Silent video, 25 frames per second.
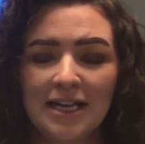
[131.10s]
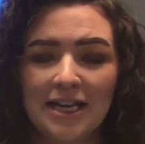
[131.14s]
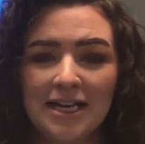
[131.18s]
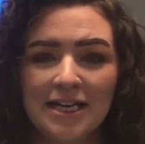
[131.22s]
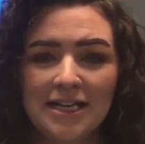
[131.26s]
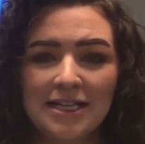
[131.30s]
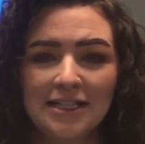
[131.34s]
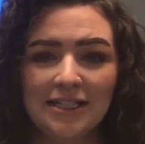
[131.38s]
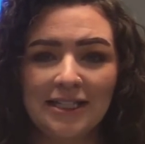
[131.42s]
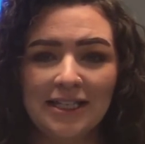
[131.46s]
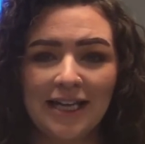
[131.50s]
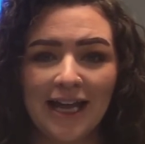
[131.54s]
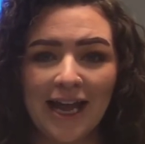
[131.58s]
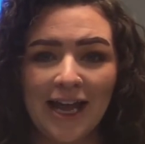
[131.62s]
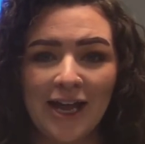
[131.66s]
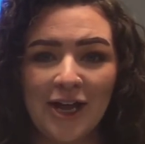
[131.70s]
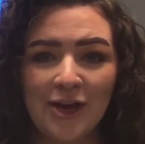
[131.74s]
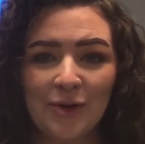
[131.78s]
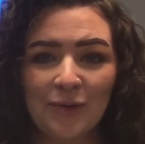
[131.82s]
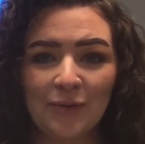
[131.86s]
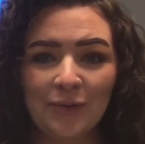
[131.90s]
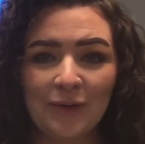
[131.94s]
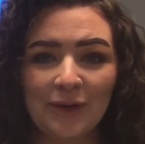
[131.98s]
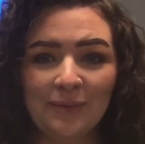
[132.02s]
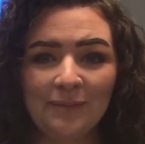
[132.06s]
Today,
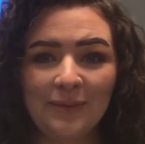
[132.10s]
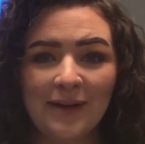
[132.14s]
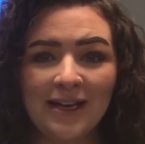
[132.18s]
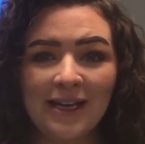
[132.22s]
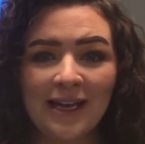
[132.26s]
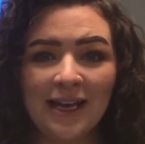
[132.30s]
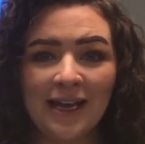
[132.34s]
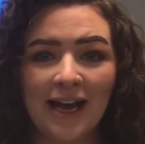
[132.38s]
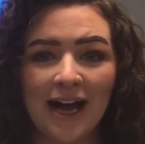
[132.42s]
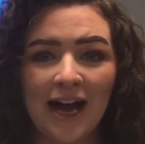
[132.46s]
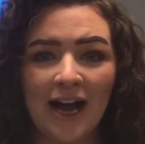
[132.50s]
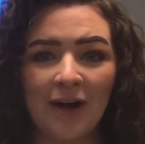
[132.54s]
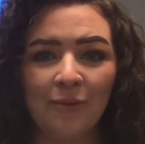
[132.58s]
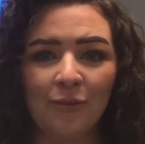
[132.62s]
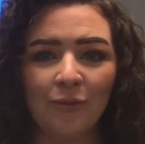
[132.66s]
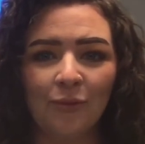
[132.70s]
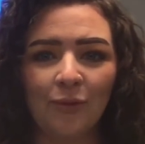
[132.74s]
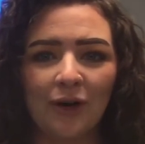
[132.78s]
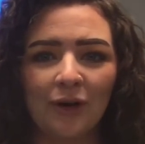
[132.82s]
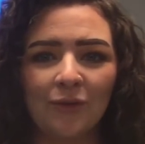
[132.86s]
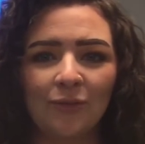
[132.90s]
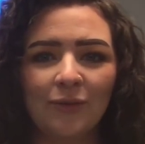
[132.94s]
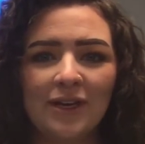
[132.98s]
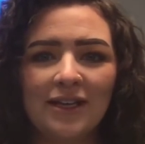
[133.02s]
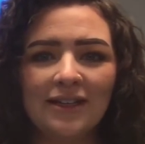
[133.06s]
we're picking up
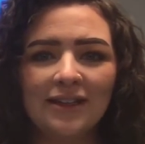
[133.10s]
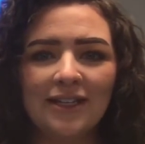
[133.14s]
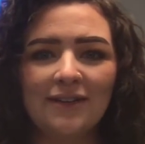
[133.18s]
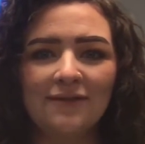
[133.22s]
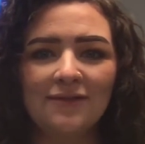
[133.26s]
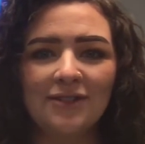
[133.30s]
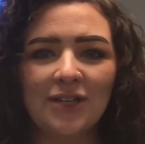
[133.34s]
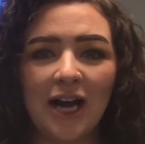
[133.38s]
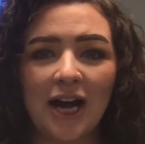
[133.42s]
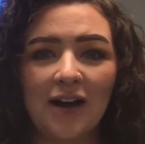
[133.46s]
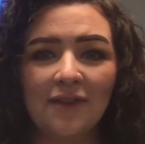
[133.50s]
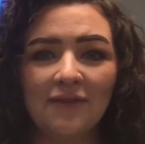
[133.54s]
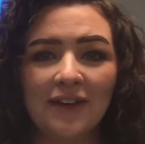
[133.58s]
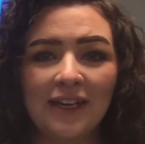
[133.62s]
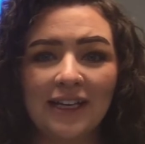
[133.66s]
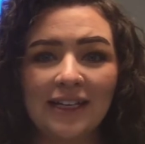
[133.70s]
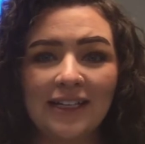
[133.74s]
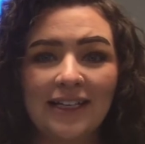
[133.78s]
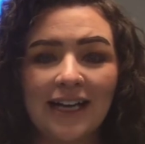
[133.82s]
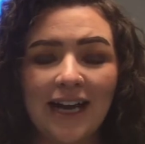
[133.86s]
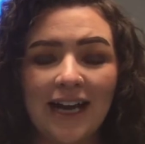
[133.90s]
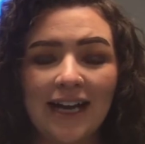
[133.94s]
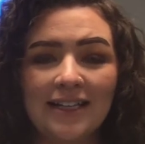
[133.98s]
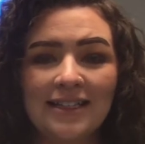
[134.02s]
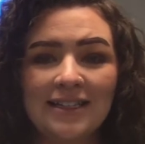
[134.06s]
where we left off in
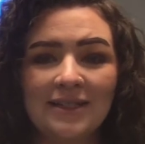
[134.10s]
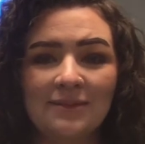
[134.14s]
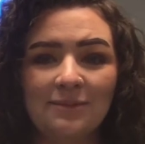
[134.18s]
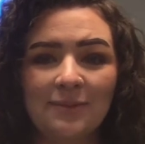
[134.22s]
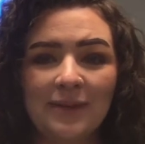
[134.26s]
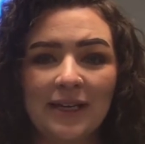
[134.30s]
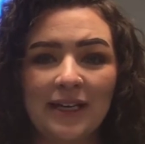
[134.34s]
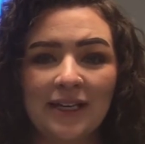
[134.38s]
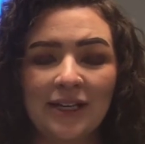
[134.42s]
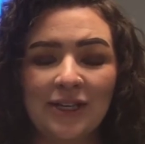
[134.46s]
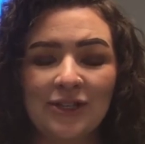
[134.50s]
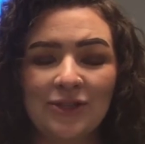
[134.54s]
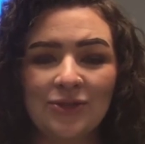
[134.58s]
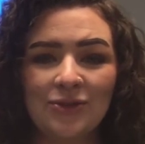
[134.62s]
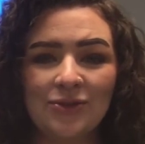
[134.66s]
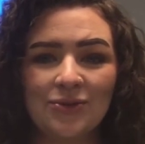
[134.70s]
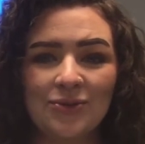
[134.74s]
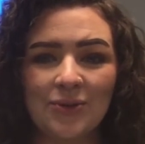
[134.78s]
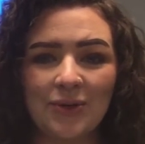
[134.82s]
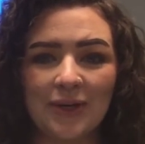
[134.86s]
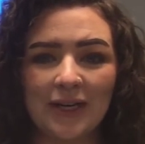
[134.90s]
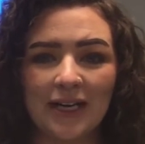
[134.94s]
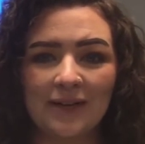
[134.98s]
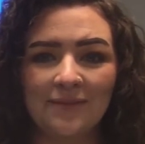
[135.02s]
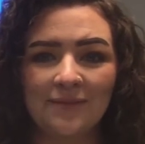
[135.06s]
God's big
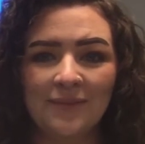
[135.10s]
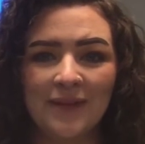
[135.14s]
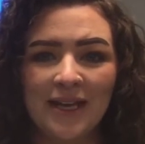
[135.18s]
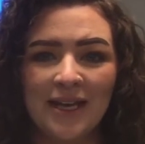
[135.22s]
story.